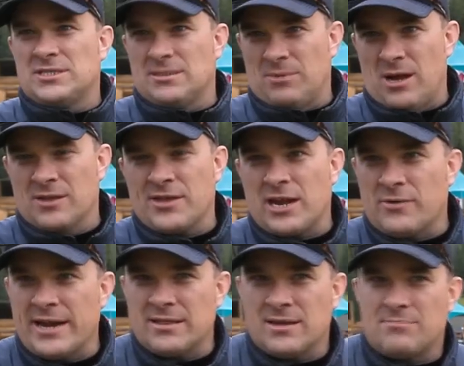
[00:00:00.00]
is a blog that I
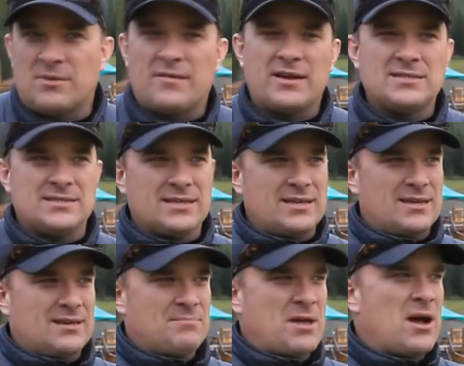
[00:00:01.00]
write that provides the
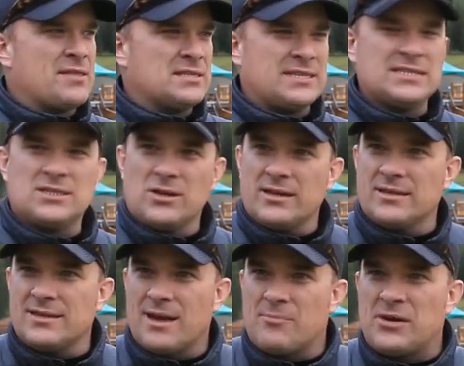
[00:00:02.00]
uh, behind-the-scenes look
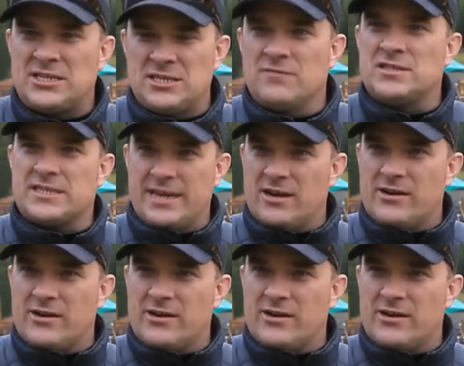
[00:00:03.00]
at the operation of the ski